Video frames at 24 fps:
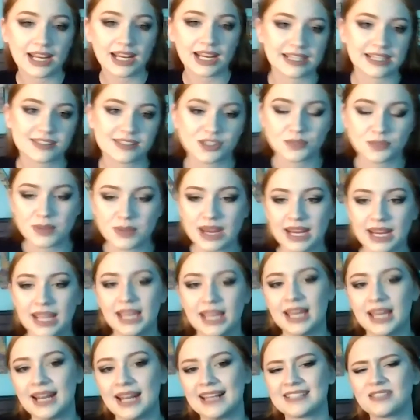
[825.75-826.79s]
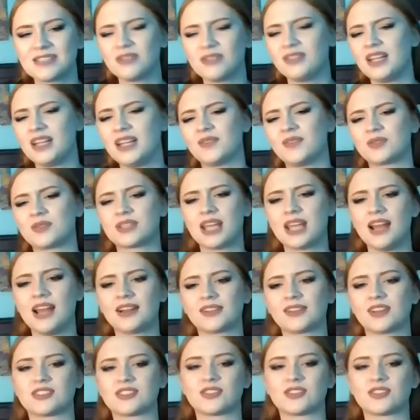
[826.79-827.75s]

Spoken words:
I get to still make it, and I still love those characters.